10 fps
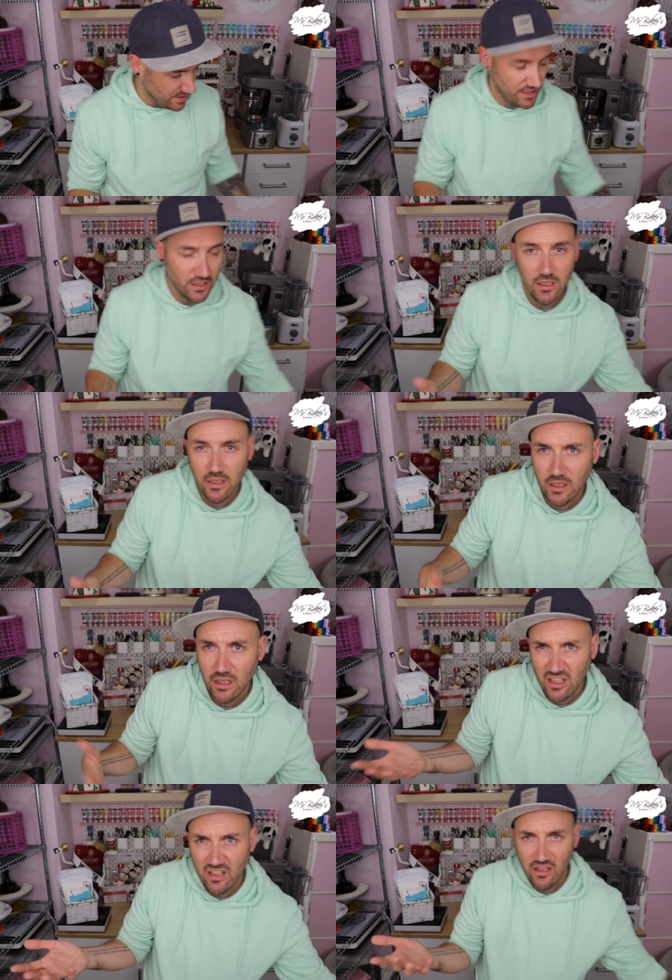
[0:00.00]
which
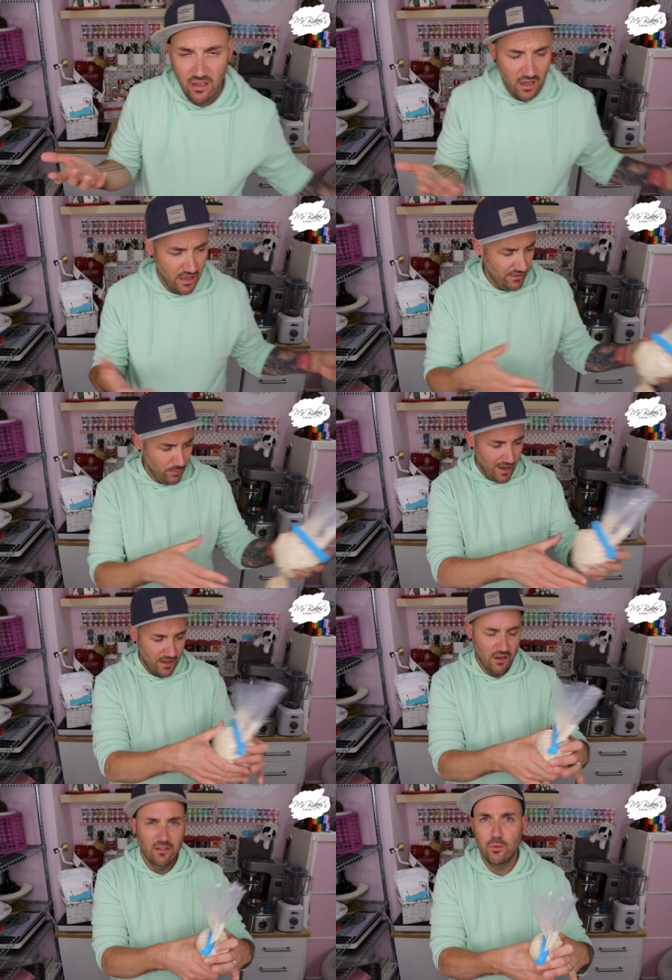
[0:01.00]
is where
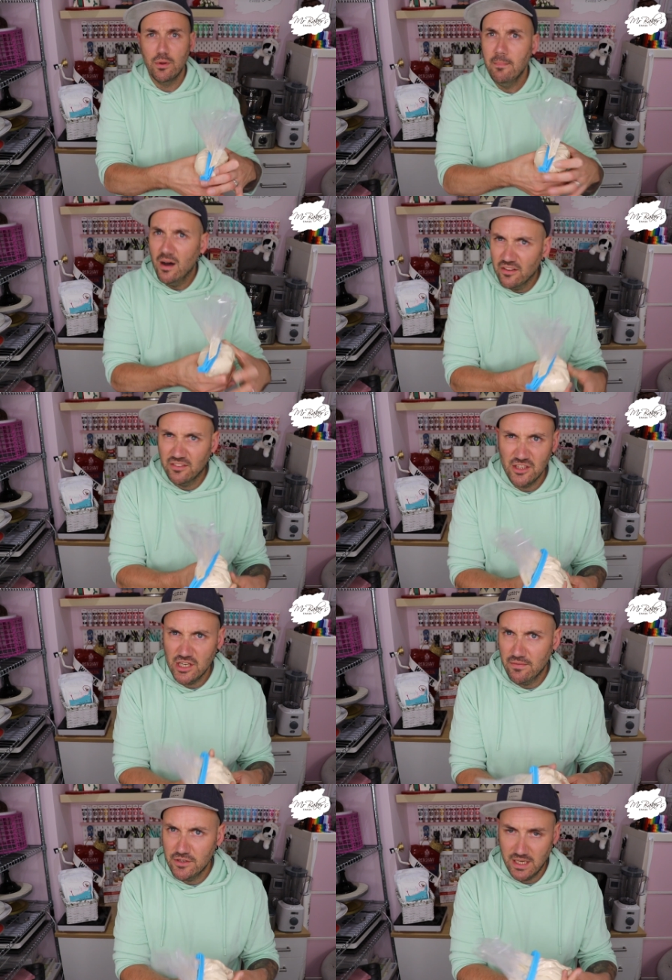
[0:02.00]
kind of all the master
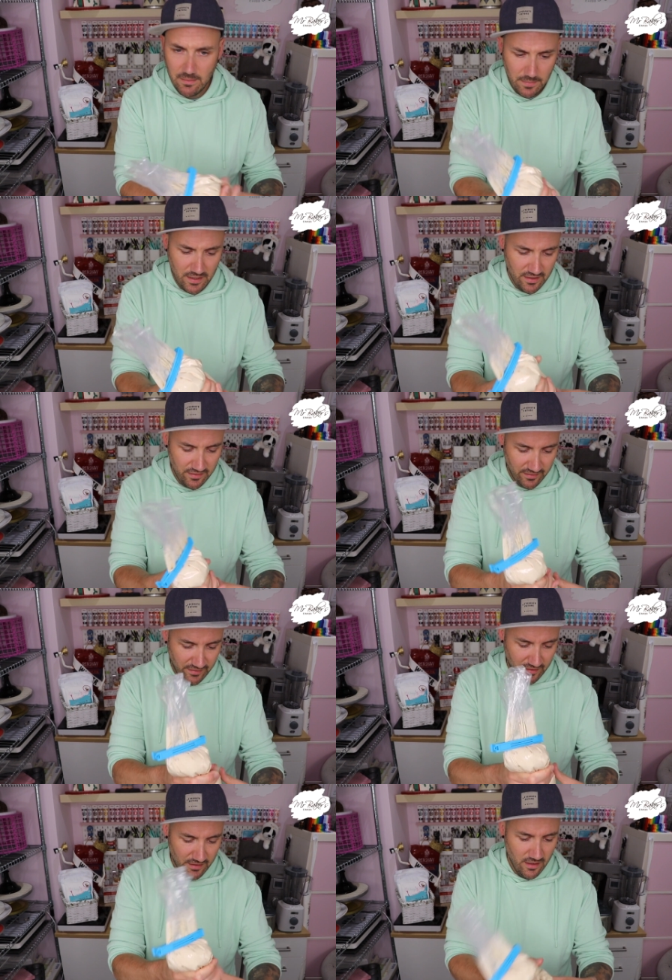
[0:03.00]
chef
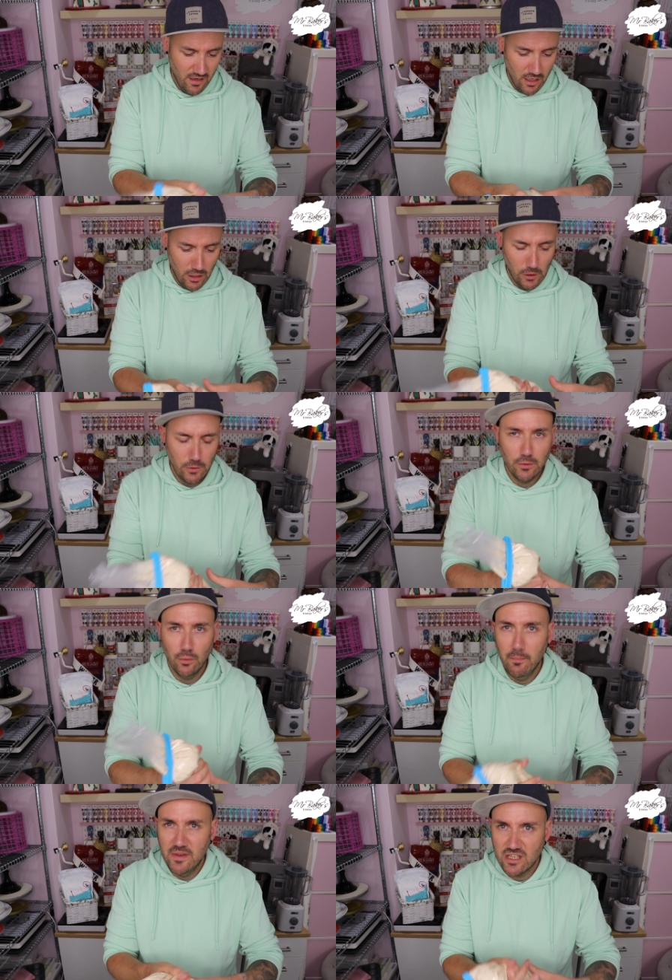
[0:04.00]
champions and local
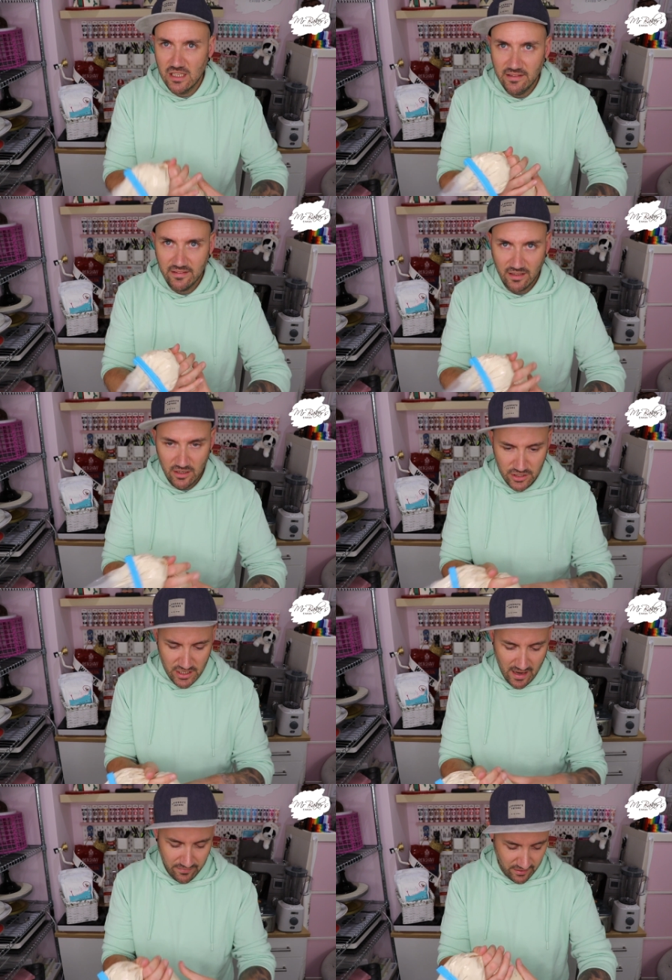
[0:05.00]
Michelin starred
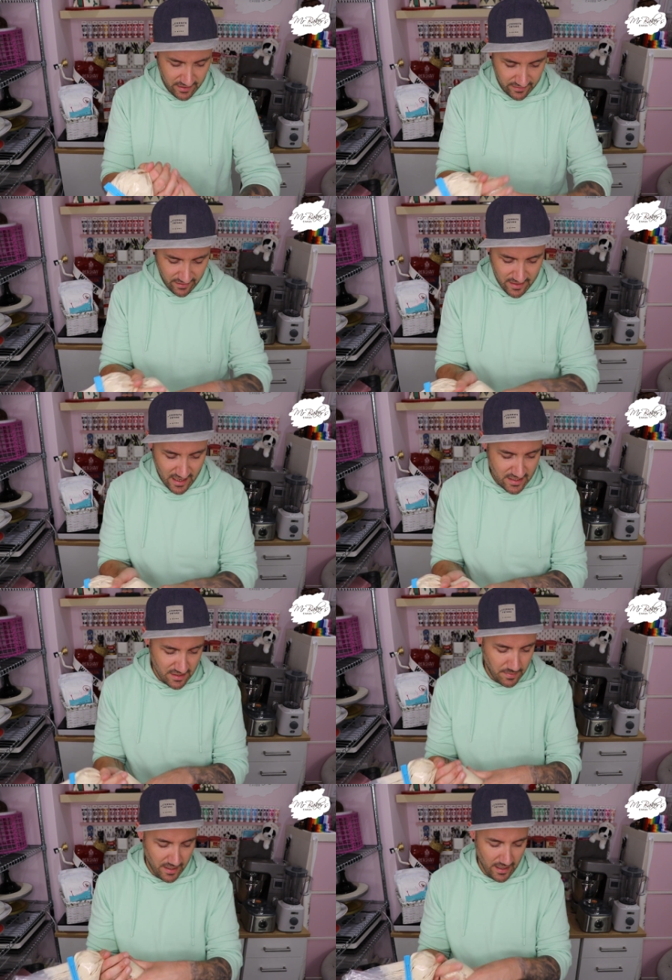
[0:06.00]
chefs and things like that
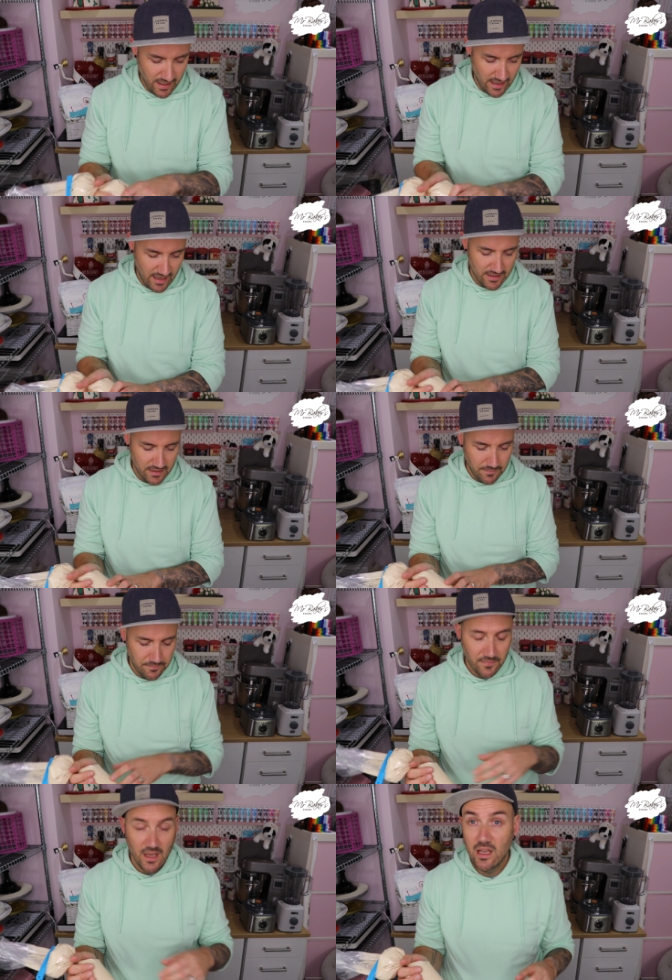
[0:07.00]
appear. And
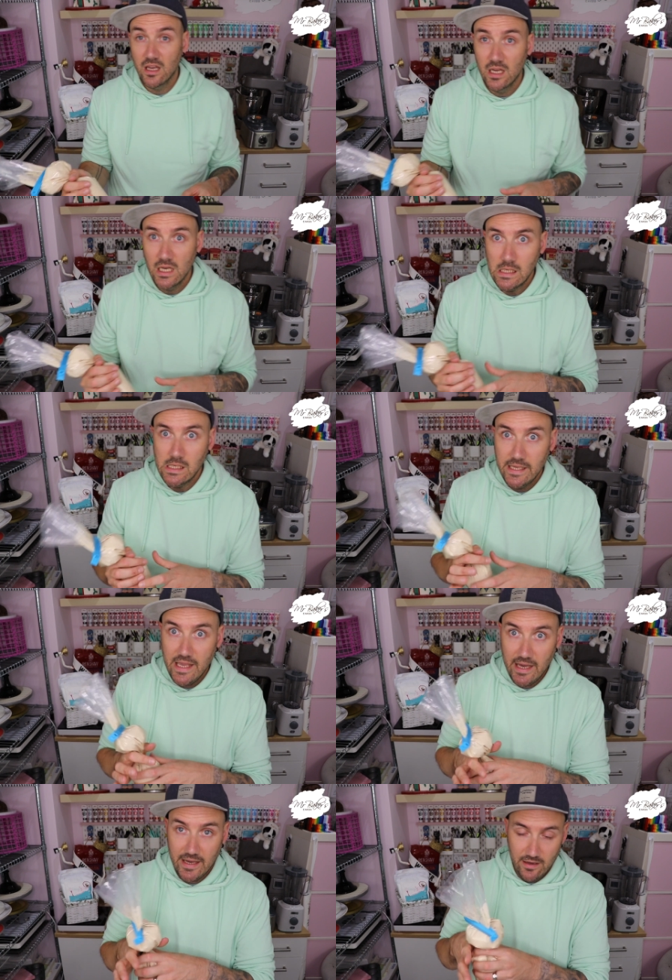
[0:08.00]
um,
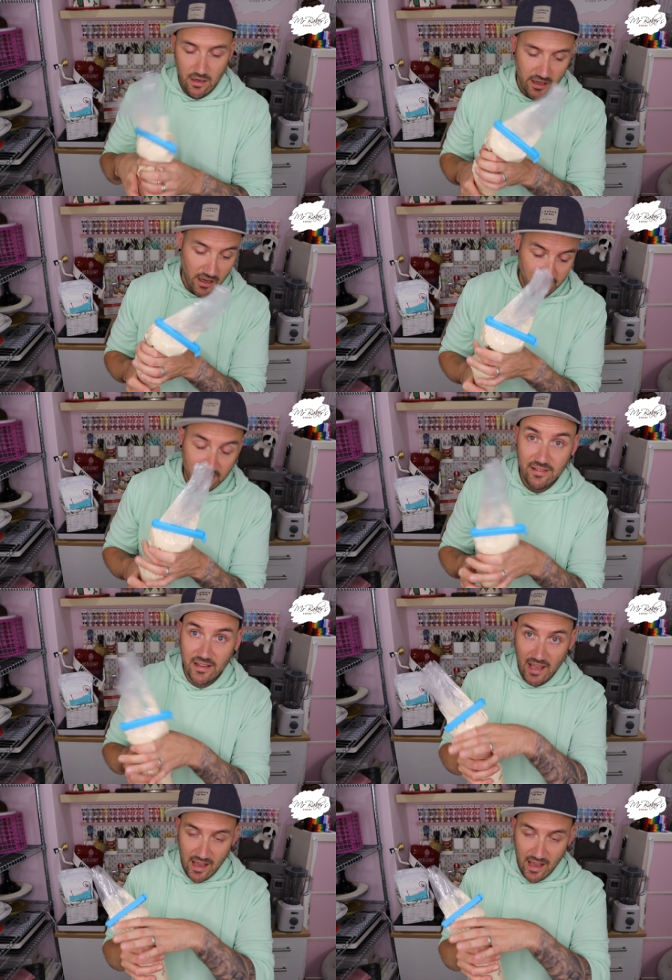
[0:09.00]
yeah, I, I did say